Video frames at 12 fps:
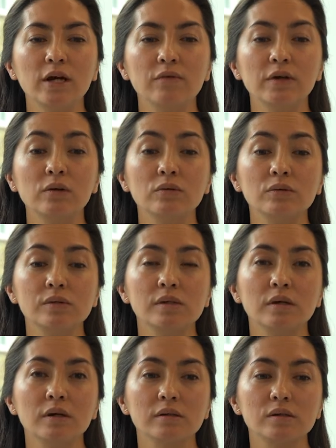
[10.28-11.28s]
a Wegovy course
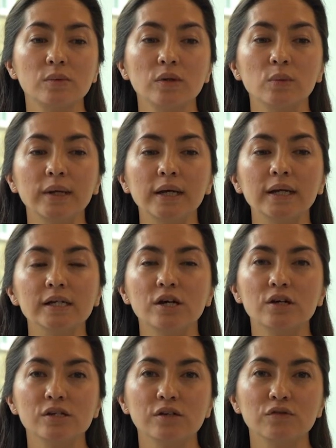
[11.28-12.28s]
starts with a weekly
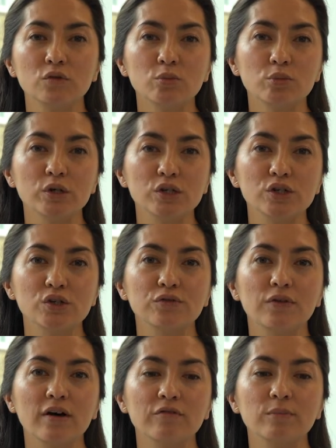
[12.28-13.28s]
dose of
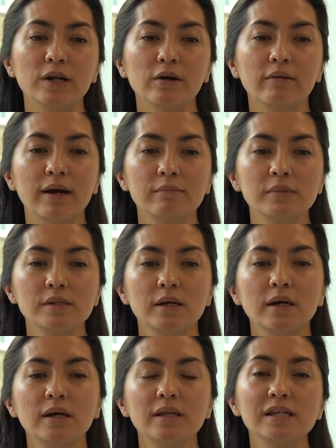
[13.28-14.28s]
0.25
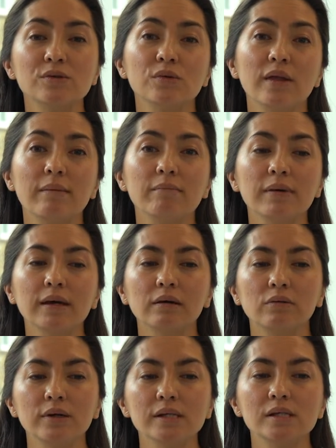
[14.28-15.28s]
milligrams. This will then be
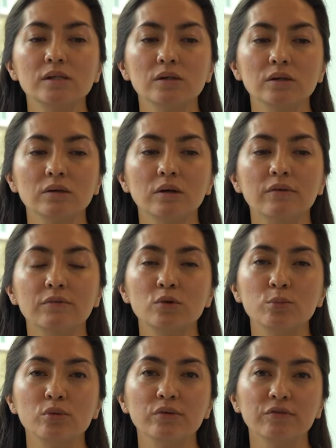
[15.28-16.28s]
increased to
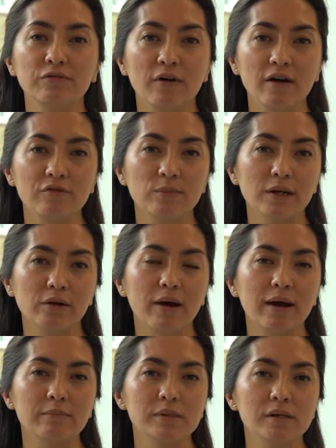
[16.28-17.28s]
0.5
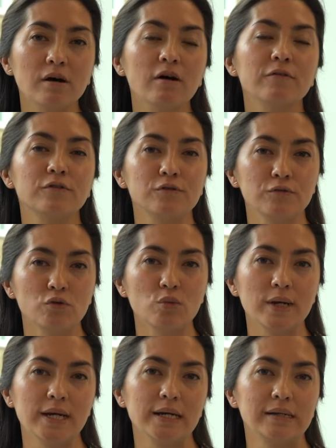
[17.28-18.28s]
milligrams after 4
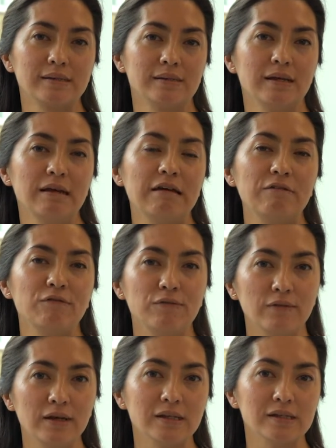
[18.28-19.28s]
weeks if
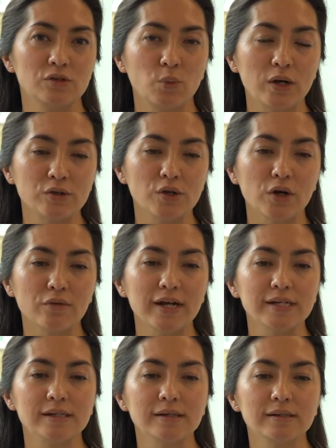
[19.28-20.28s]
it's well
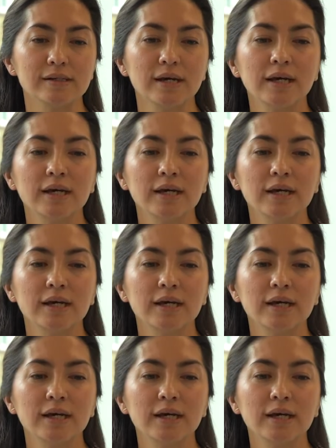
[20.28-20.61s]
tolerated.